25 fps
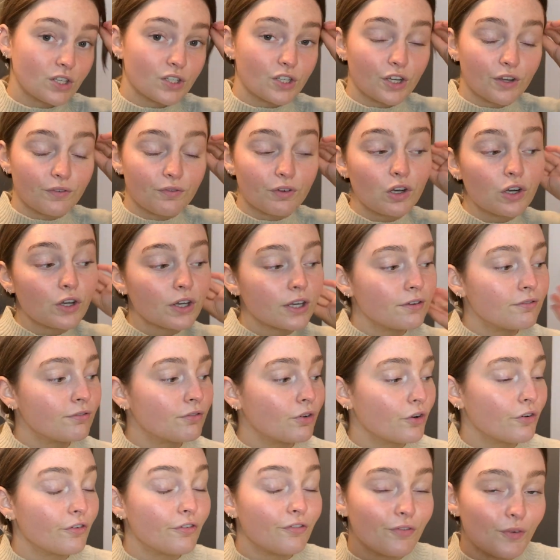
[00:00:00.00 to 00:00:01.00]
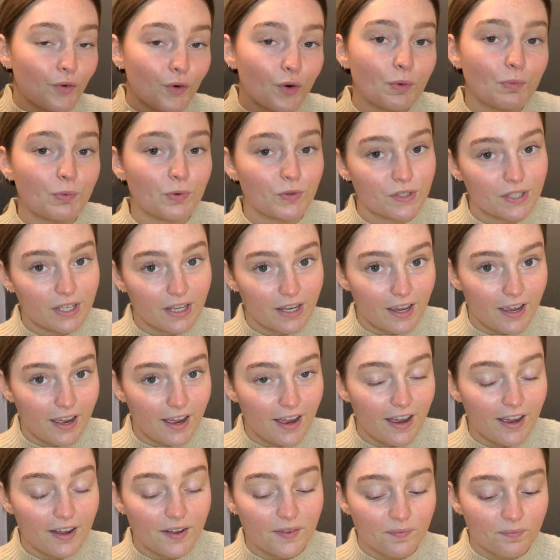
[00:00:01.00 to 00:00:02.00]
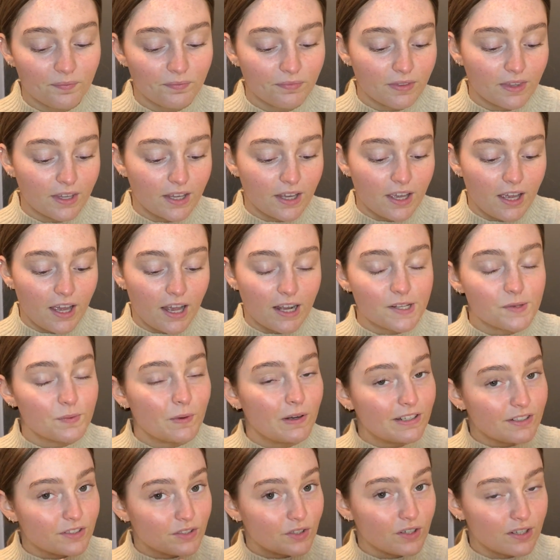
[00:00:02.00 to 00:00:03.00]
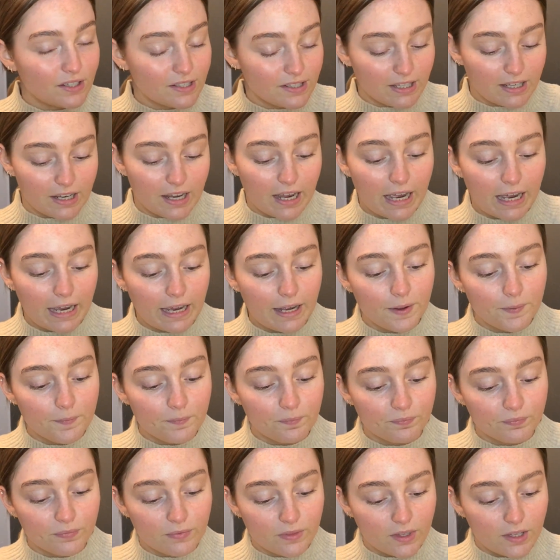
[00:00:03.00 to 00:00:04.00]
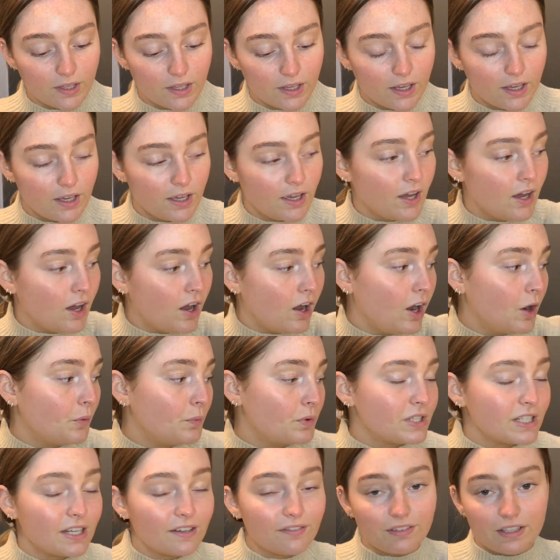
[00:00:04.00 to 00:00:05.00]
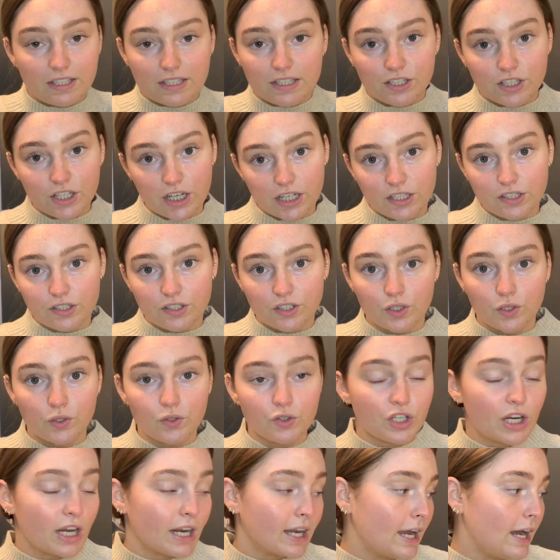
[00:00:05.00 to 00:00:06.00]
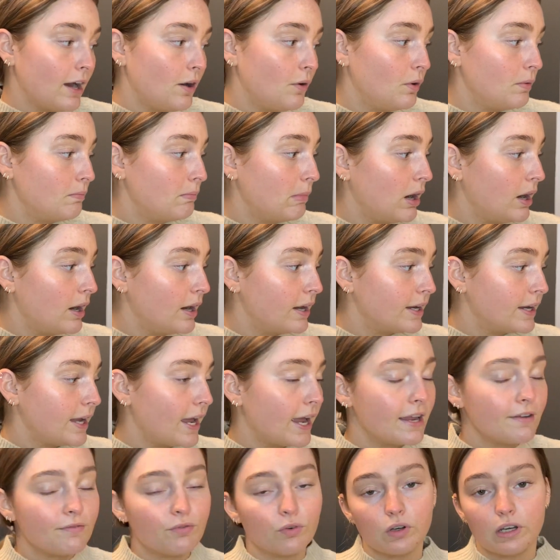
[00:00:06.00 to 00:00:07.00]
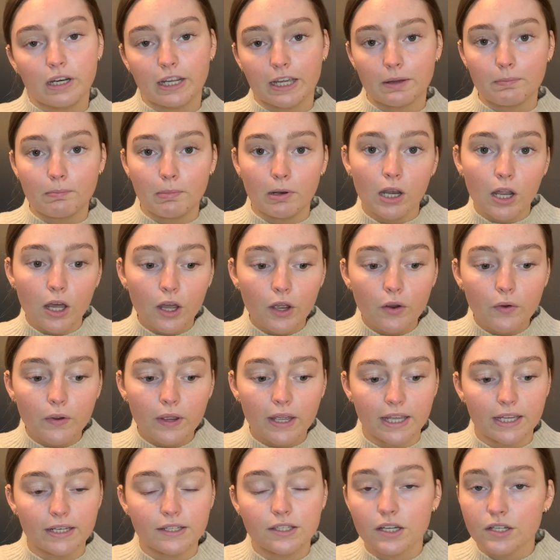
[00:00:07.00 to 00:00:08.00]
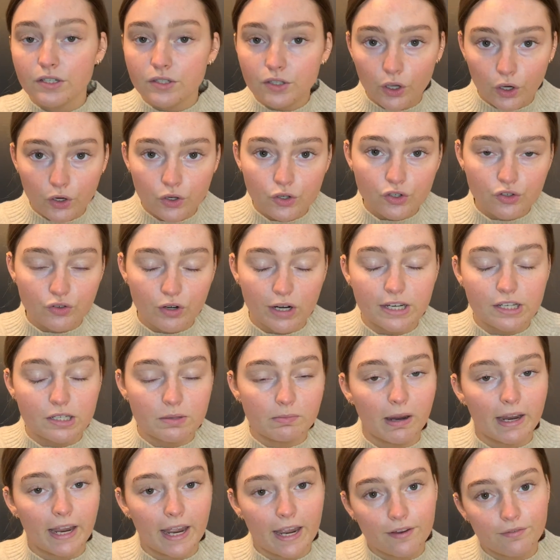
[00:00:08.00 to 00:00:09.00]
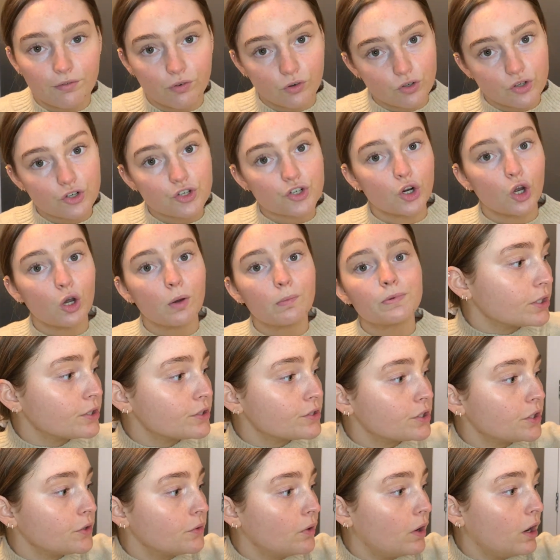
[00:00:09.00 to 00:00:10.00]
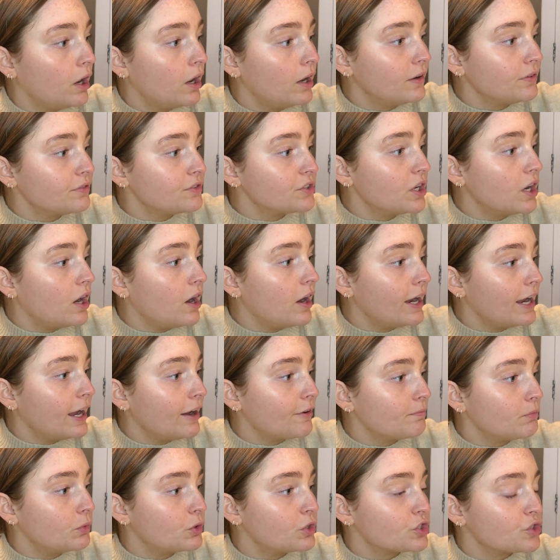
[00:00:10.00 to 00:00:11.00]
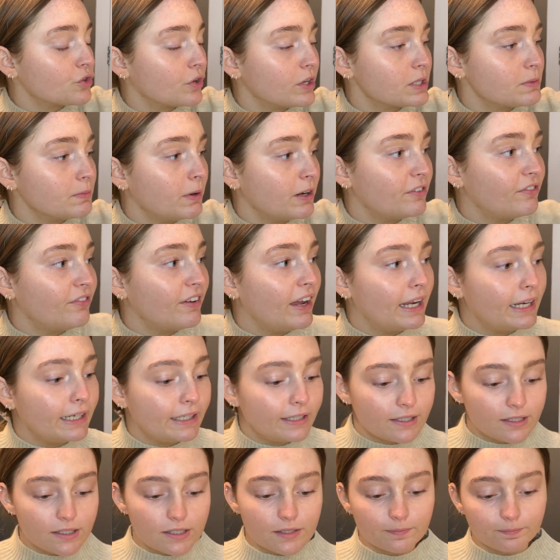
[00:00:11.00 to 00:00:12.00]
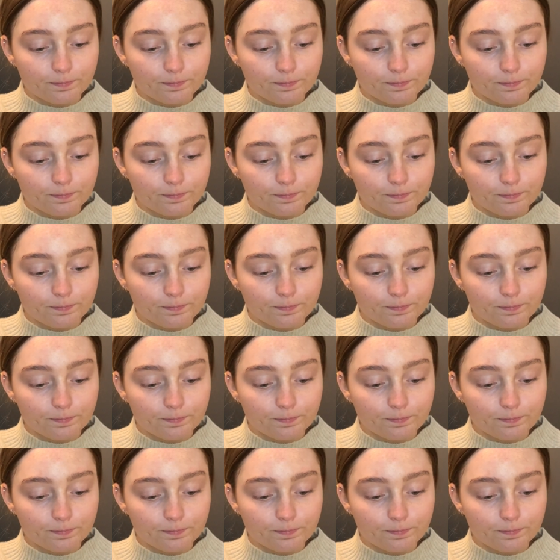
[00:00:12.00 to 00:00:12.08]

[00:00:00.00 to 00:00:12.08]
if you're looking for affordable skincare as well as good skincare, I would definitely suggest you check out my Avon link below. It does go straight to my Avon shops. So after I have moisturized my face,